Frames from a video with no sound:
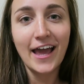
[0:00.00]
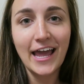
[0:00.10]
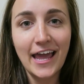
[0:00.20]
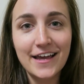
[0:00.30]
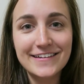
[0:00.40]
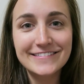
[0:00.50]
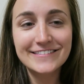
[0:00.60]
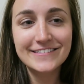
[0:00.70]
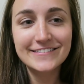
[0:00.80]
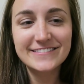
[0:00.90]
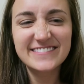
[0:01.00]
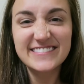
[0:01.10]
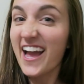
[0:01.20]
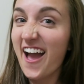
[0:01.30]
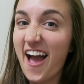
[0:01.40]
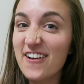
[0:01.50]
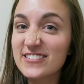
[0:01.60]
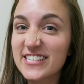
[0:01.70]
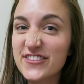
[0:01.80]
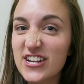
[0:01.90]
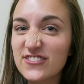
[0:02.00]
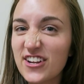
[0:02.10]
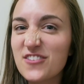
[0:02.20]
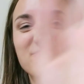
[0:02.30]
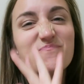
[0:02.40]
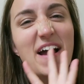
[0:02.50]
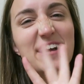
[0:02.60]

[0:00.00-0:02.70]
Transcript: And yeah, I'll see you next video.